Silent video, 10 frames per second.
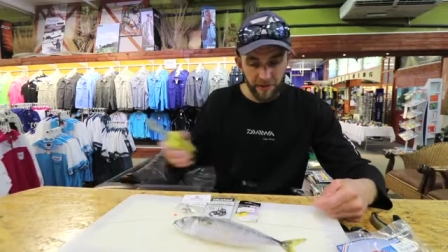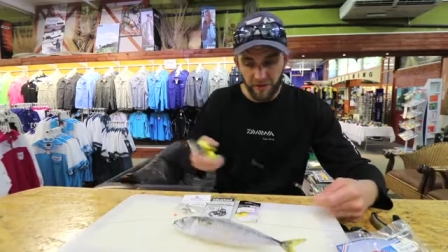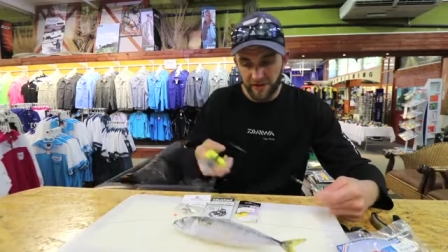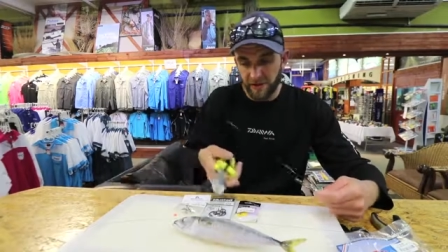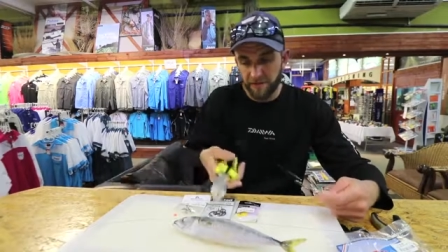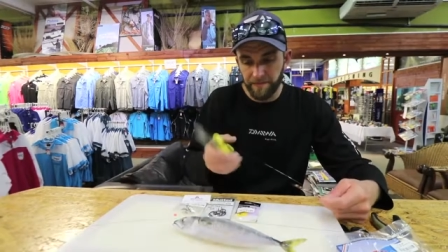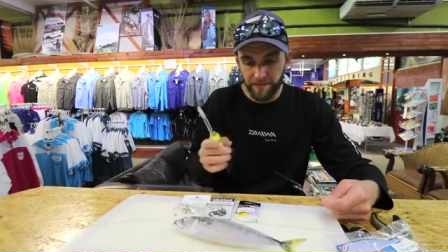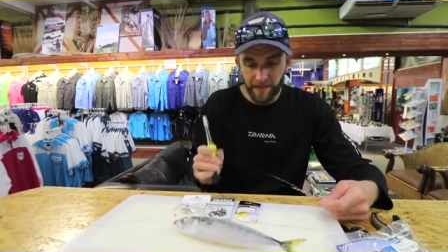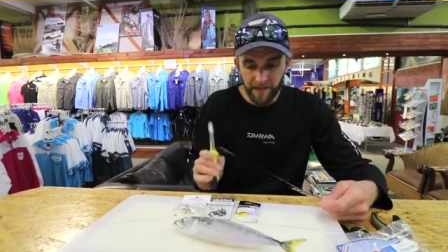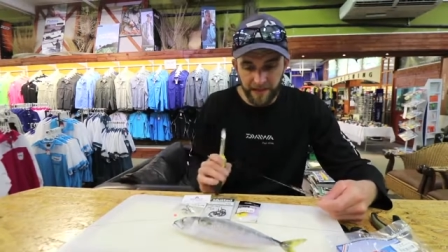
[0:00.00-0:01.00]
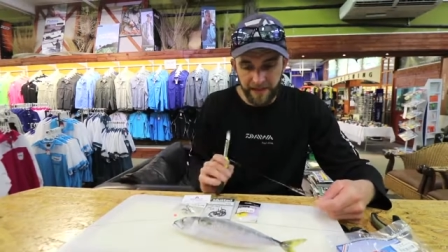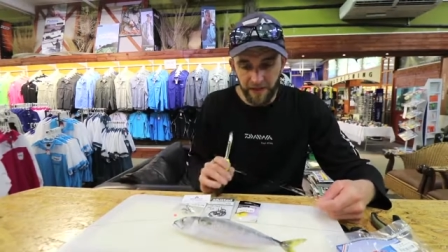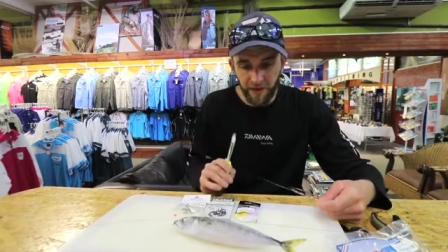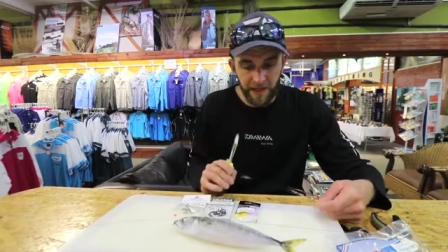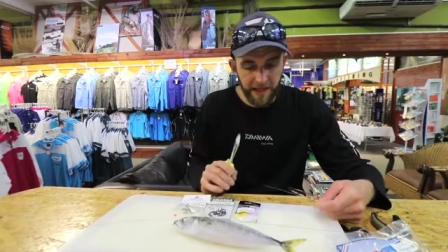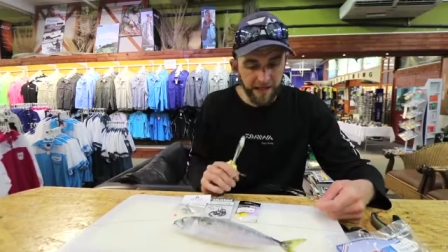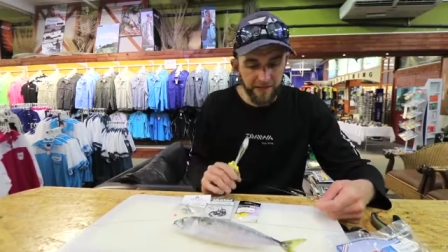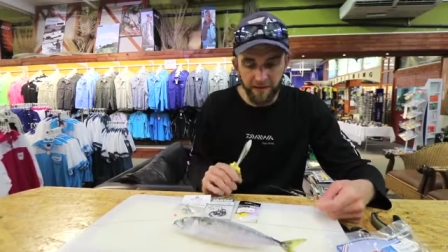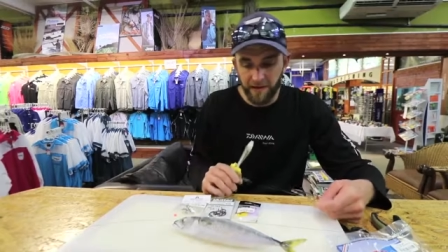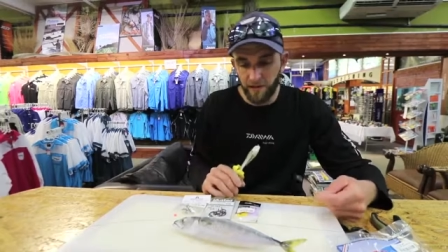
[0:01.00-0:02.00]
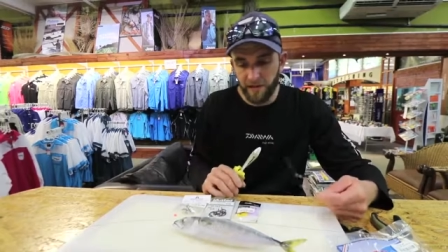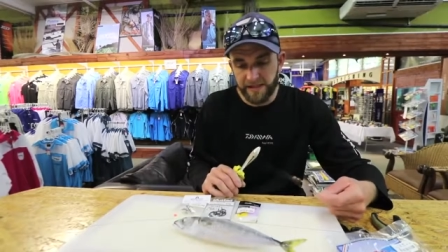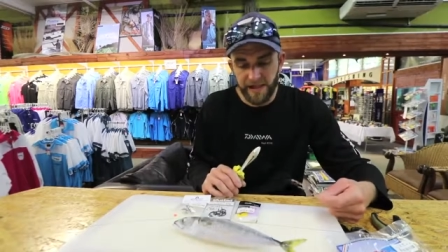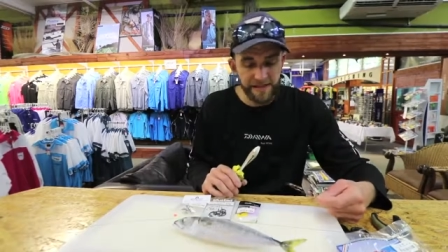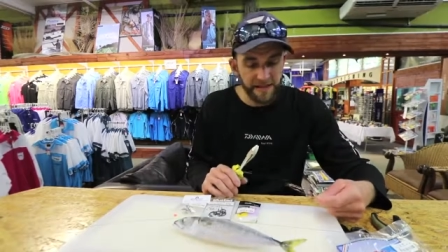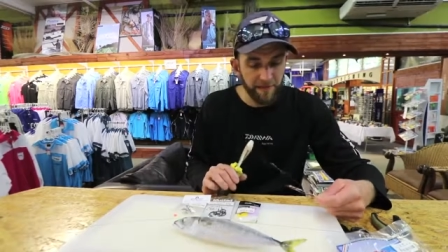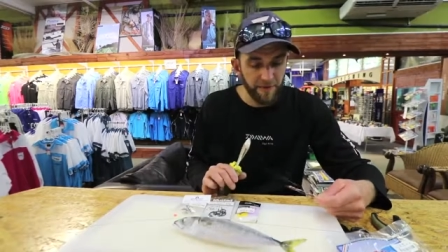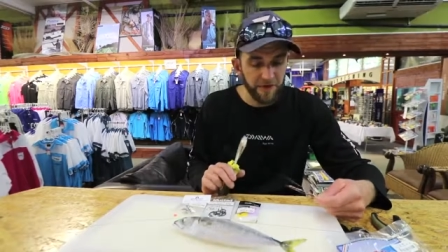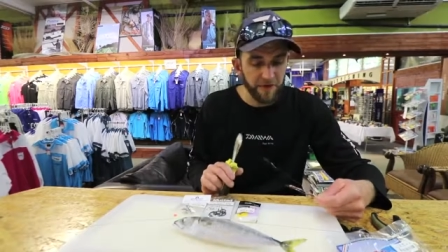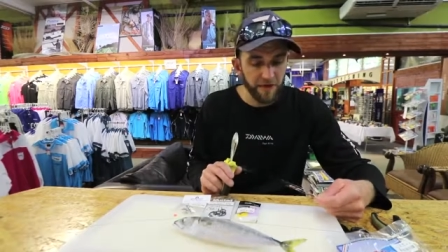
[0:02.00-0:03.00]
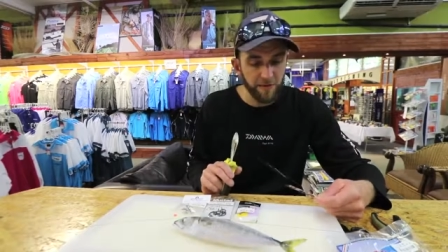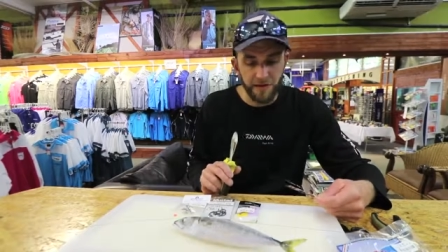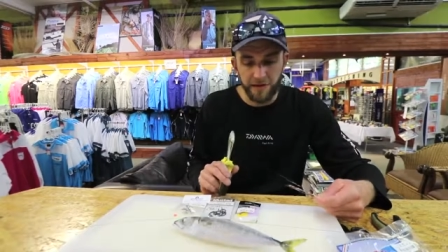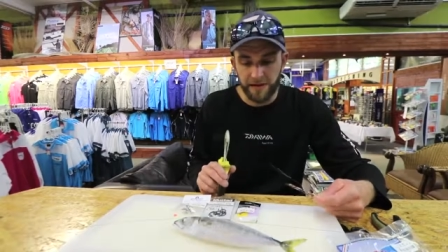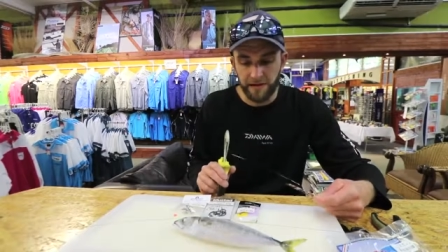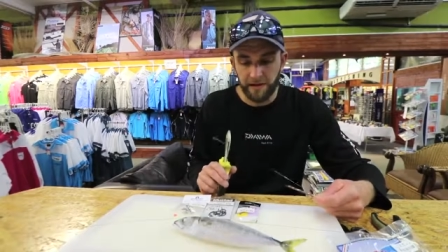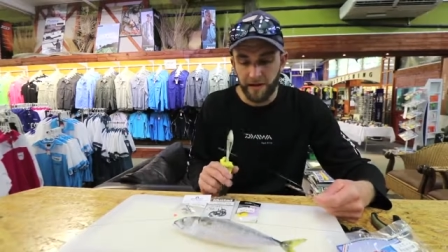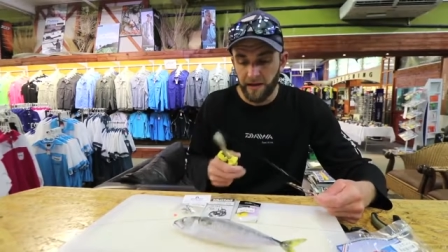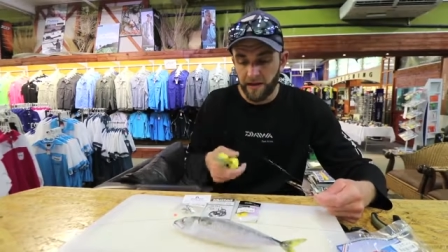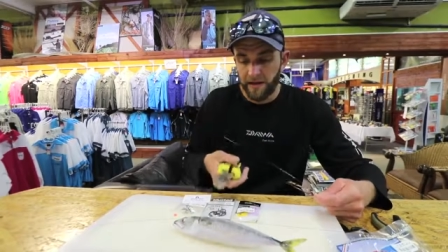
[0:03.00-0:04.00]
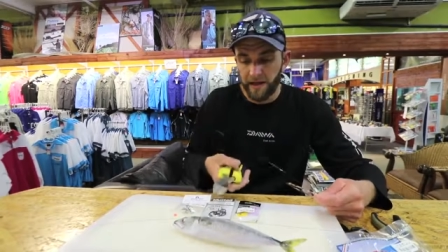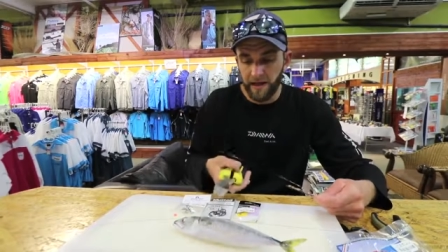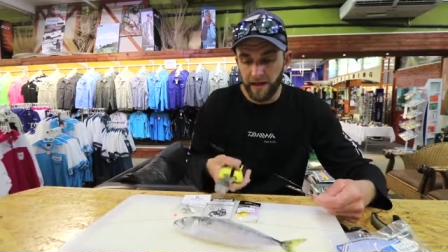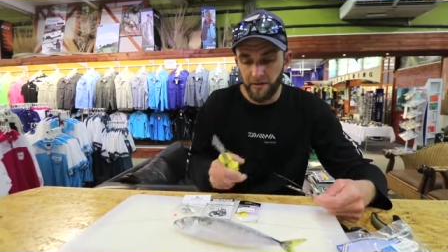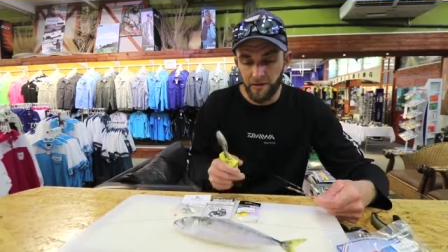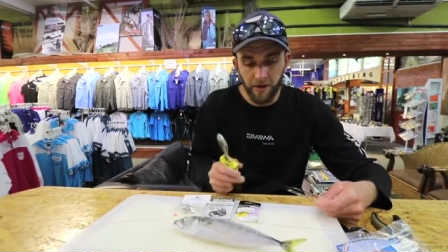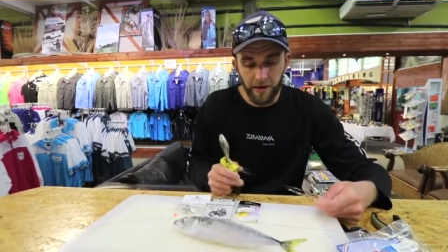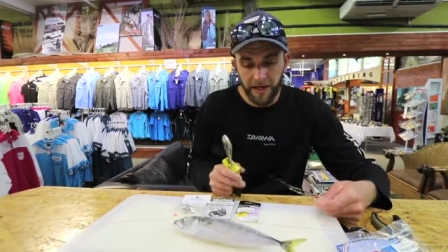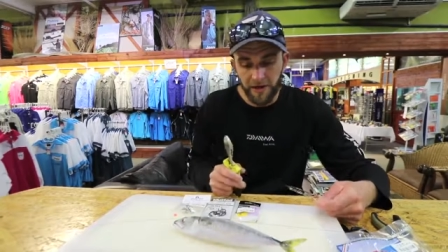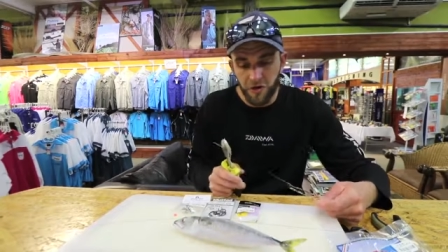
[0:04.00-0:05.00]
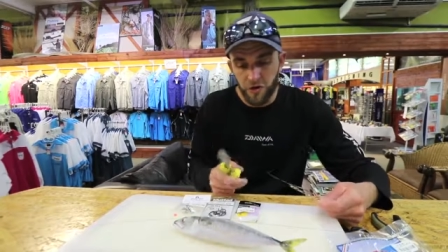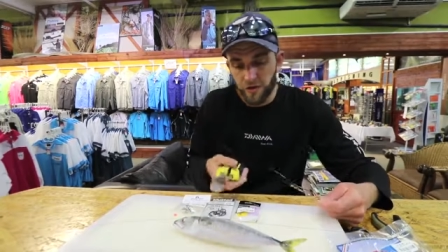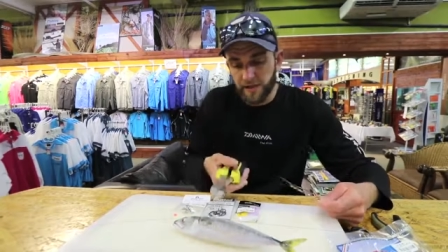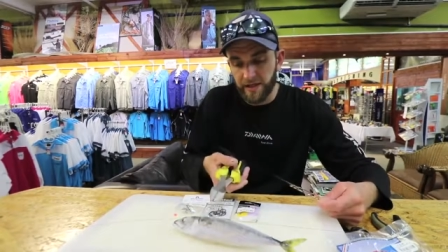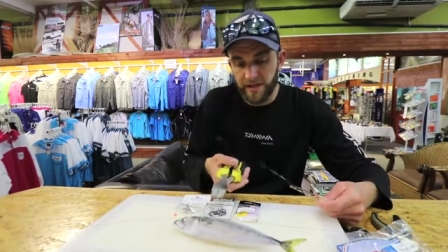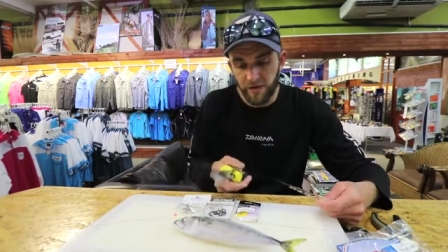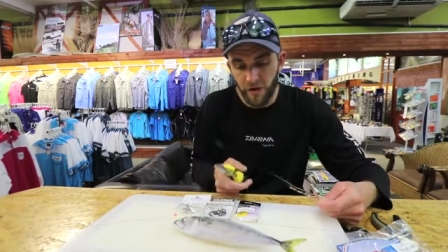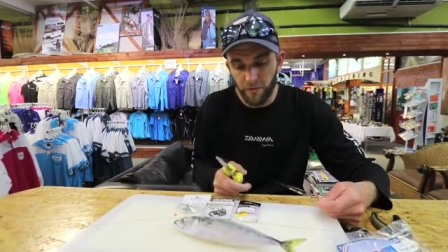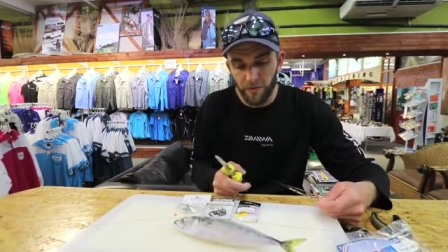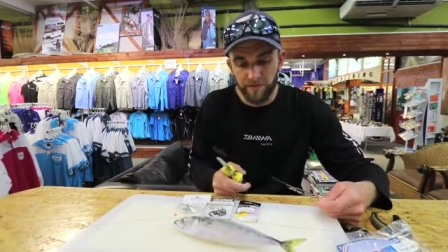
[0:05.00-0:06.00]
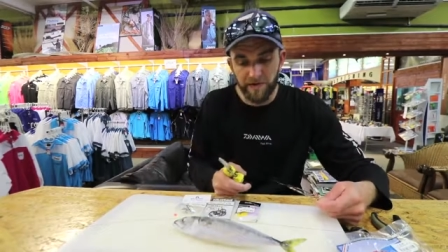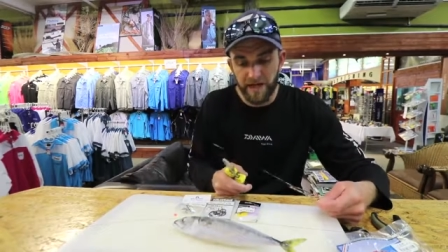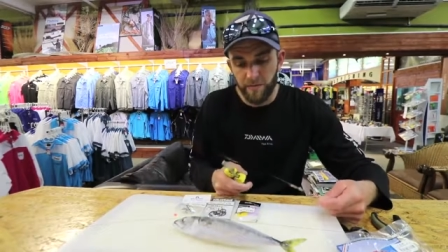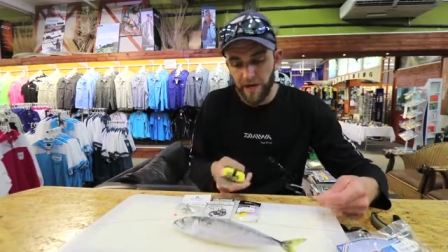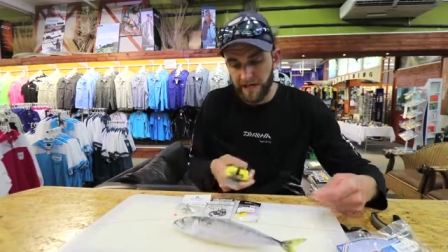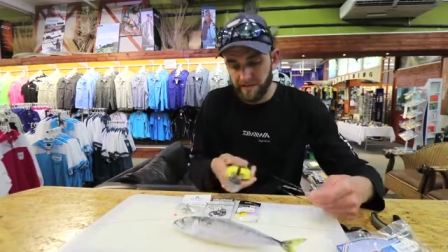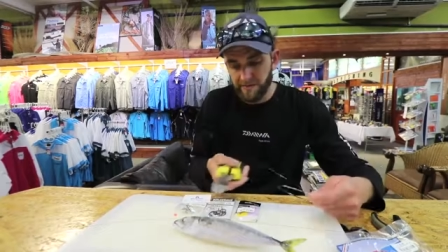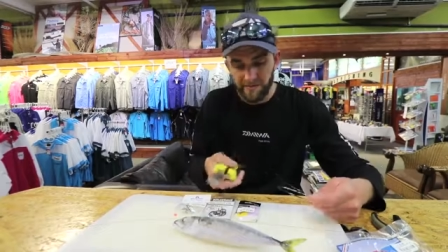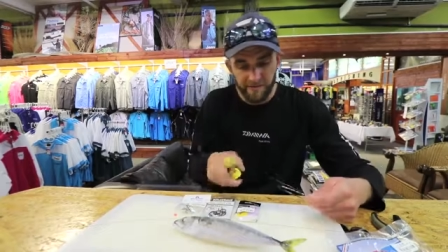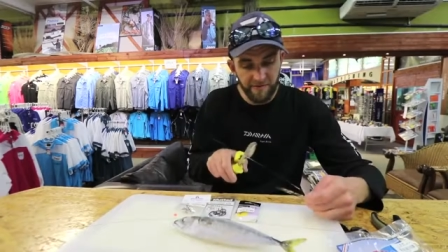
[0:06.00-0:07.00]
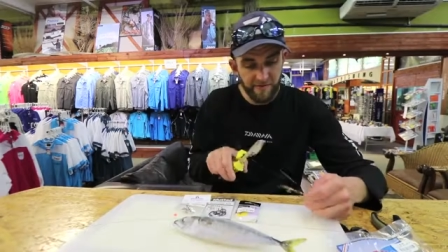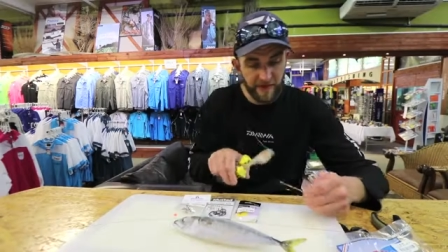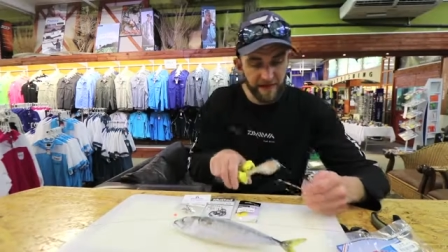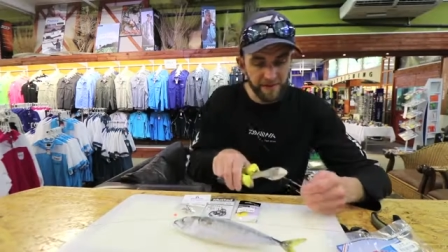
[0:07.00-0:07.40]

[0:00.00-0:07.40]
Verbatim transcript: Also, it's a good idea to find out what size live bait you're going to be using and you can actually use an example of a dead bait and